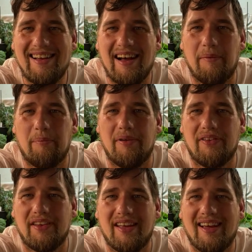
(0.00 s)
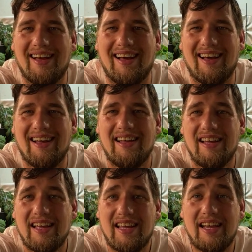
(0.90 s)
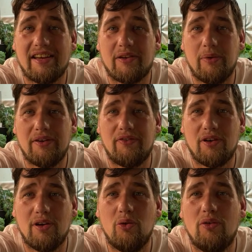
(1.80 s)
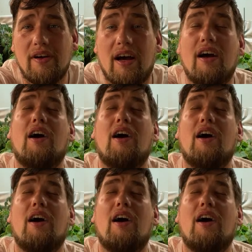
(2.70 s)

I'm busy. £8 for clover.